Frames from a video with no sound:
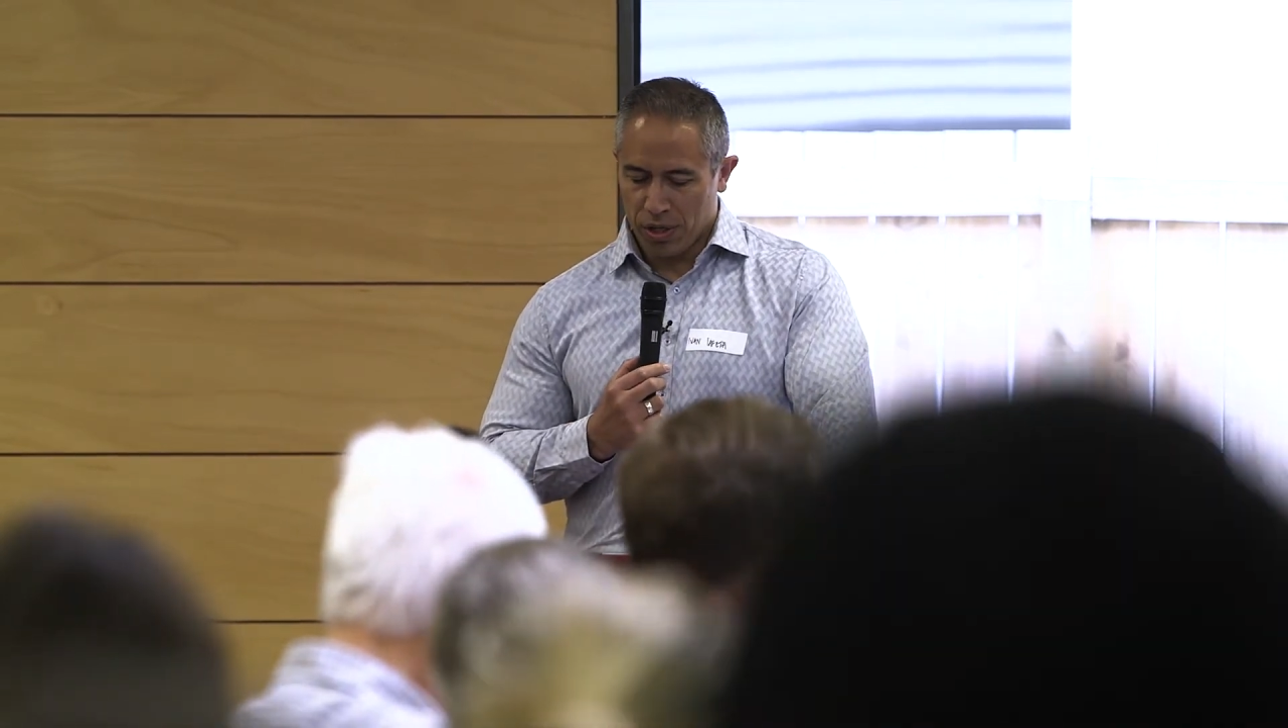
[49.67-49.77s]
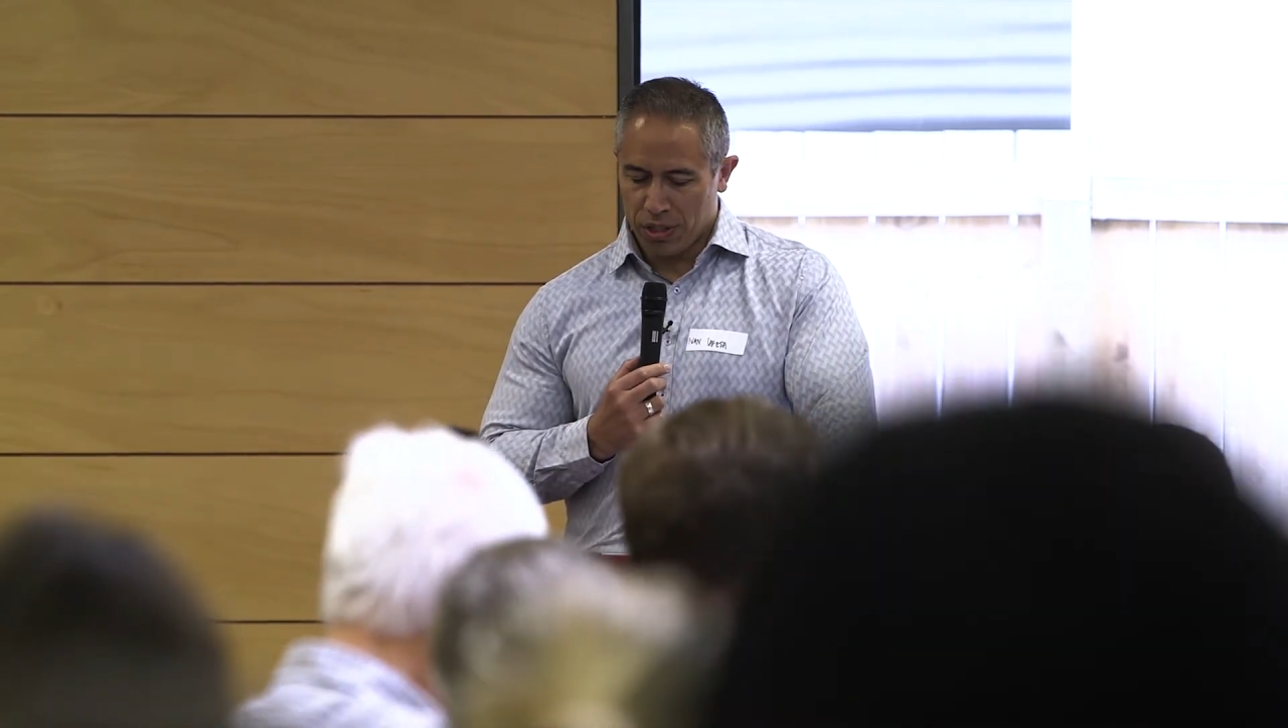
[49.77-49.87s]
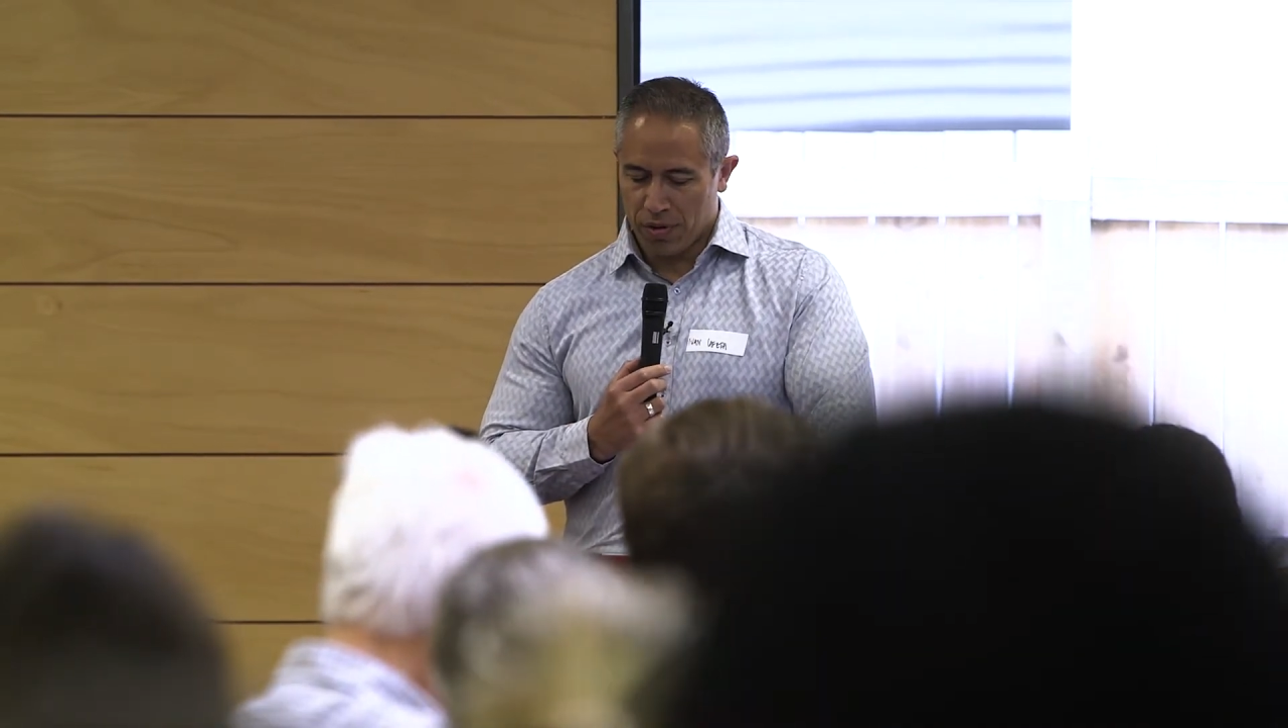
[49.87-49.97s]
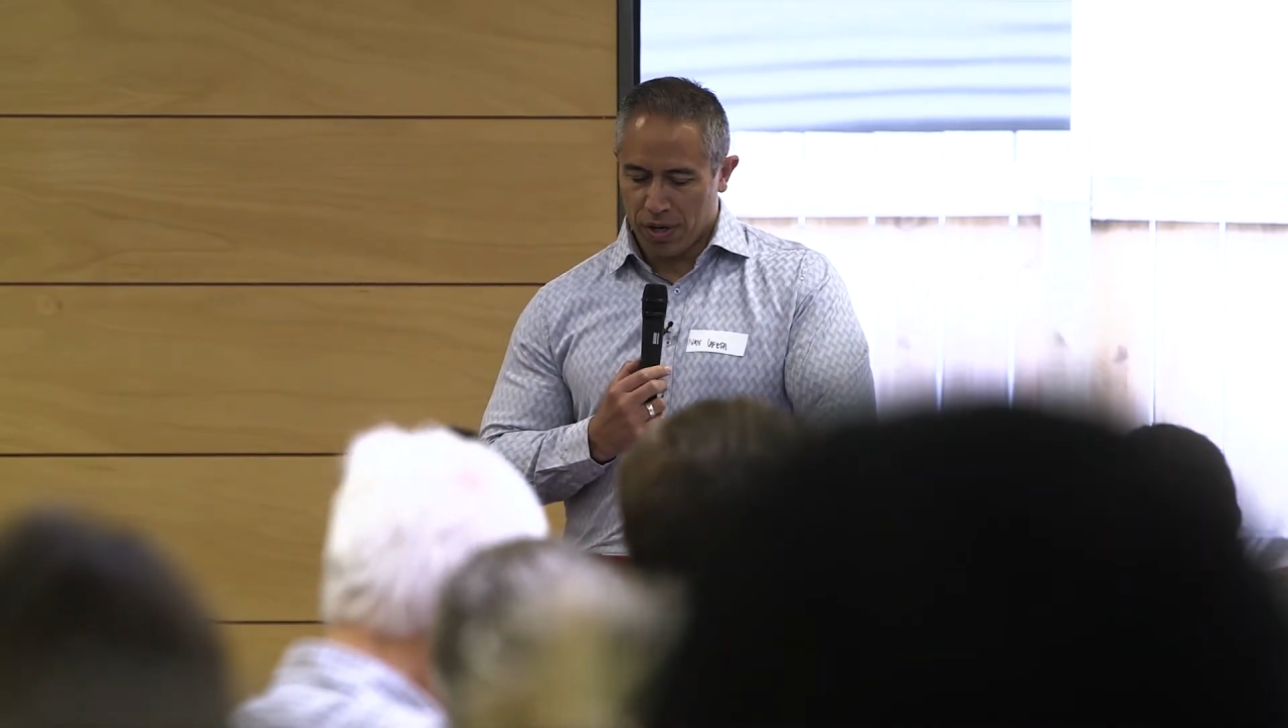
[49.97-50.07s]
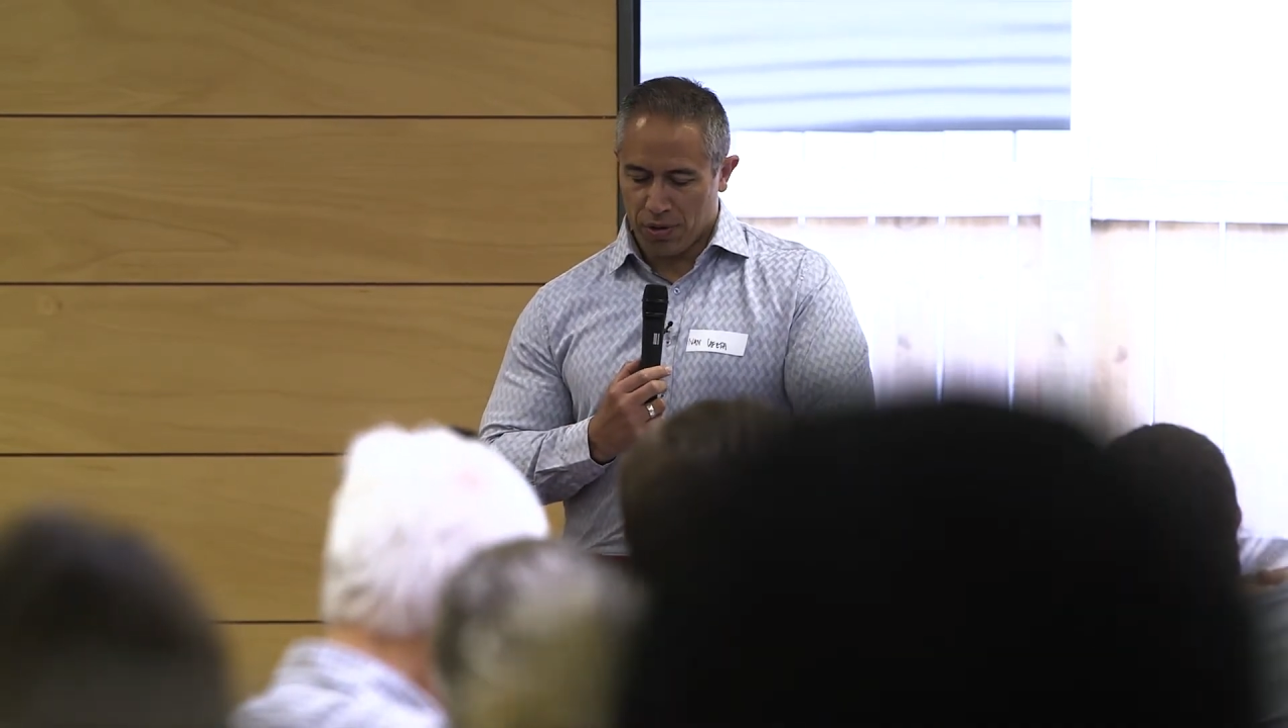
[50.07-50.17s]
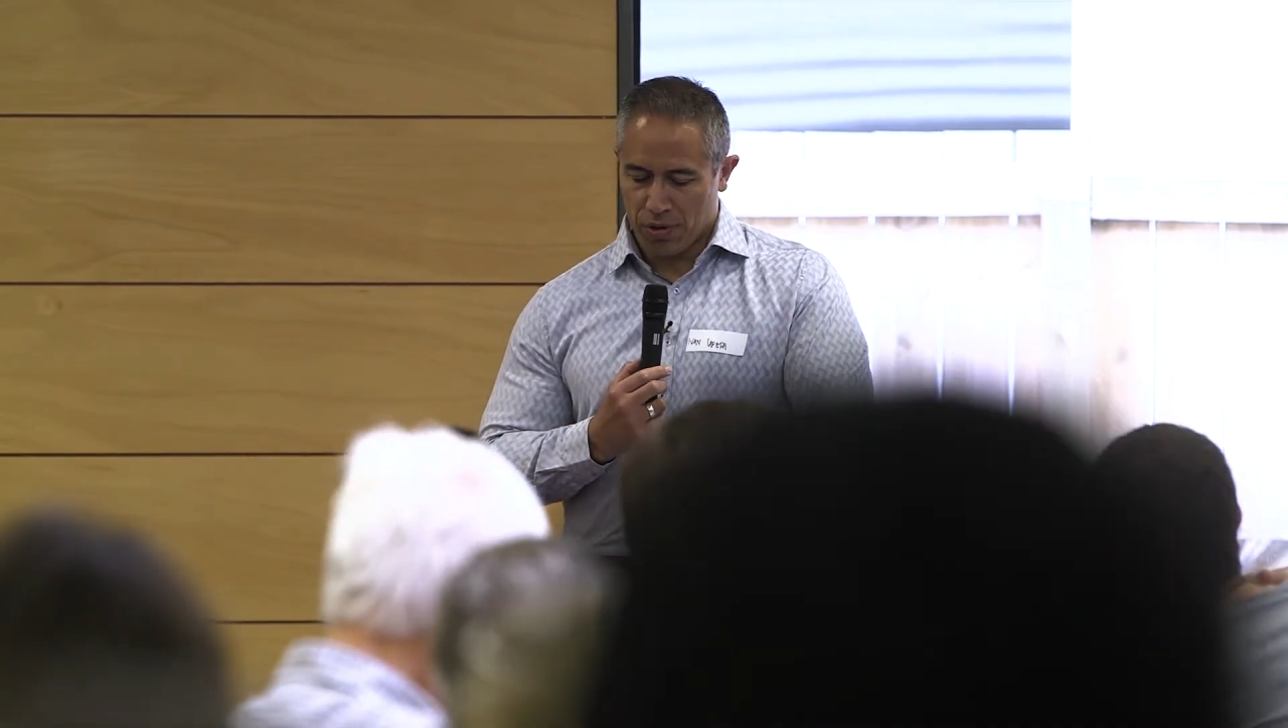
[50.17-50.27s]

Regeneration